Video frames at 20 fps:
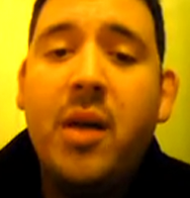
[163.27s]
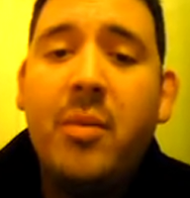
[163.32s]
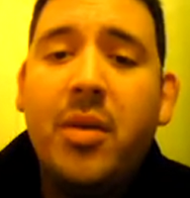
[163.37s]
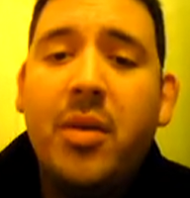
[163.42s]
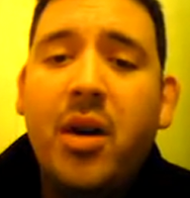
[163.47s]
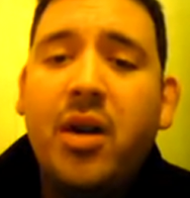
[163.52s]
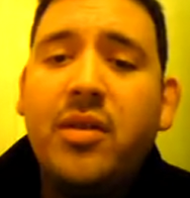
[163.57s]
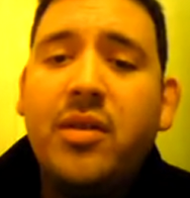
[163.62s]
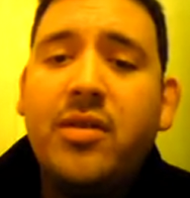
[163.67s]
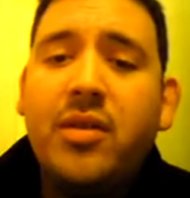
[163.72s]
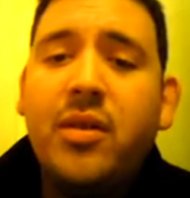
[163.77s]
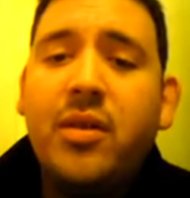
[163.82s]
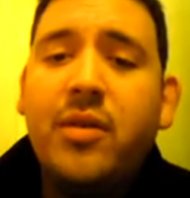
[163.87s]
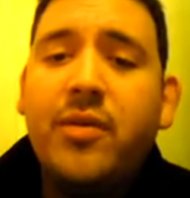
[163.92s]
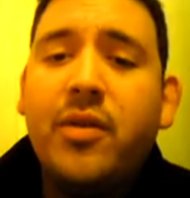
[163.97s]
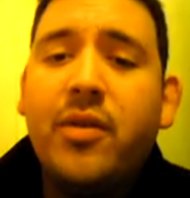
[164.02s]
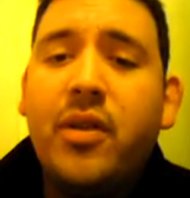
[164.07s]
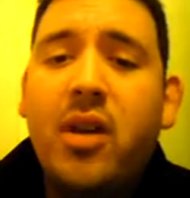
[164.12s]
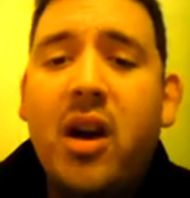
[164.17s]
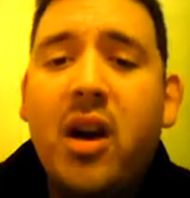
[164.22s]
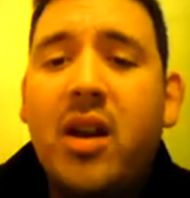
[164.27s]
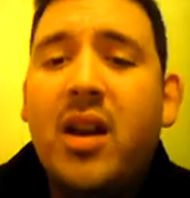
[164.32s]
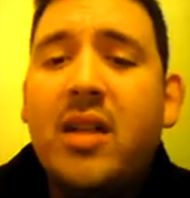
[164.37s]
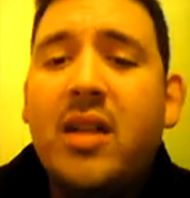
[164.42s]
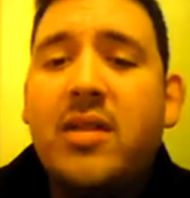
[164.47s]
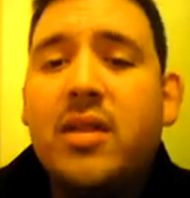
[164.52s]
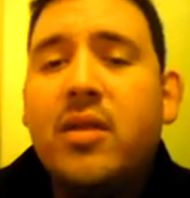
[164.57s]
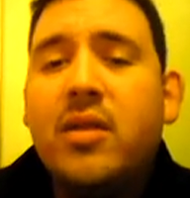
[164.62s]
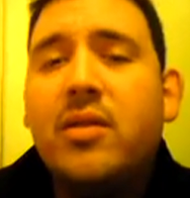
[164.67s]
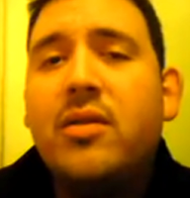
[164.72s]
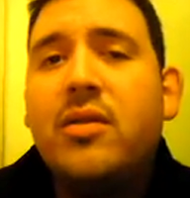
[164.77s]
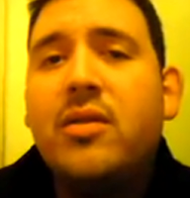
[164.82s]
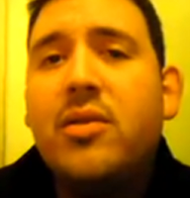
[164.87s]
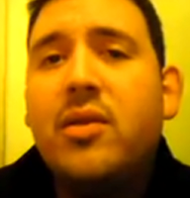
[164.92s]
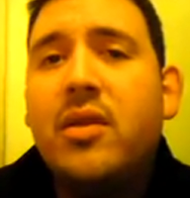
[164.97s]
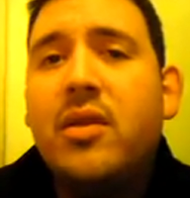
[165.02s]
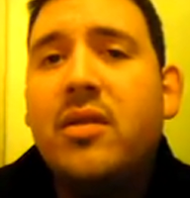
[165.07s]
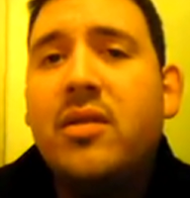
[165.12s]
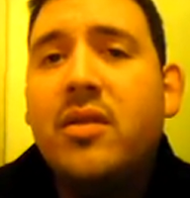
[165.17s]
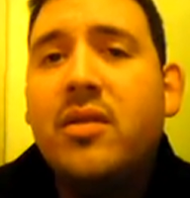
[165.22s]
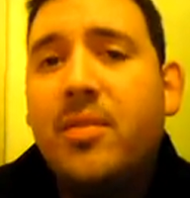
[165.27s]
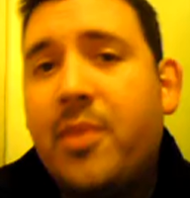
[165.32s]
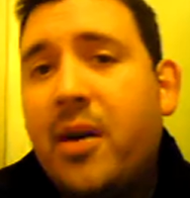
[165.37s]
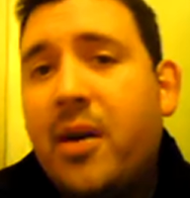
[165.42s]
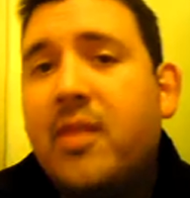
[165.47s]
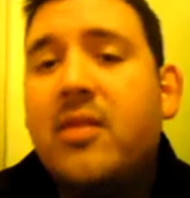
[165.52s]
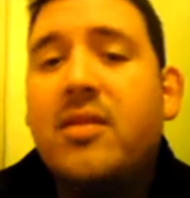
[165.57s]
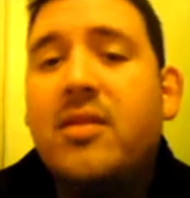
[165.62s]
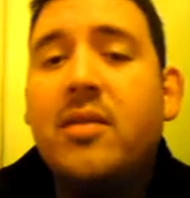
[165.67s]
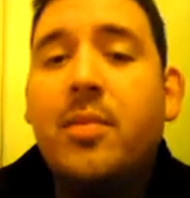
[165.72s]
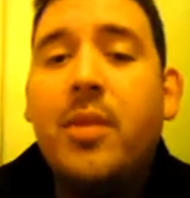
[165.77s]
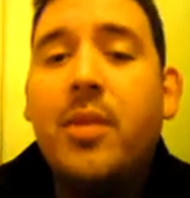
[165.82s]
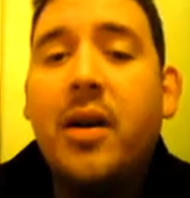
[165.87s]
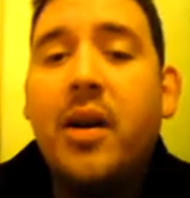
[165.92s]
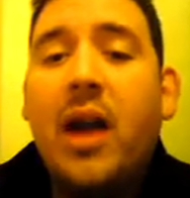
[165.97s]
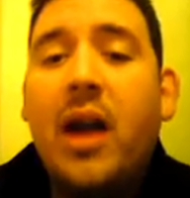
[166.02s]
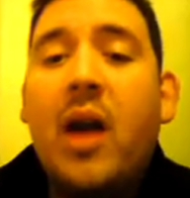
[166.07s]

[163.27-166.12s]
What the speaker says: but also for non-Latino students to participate.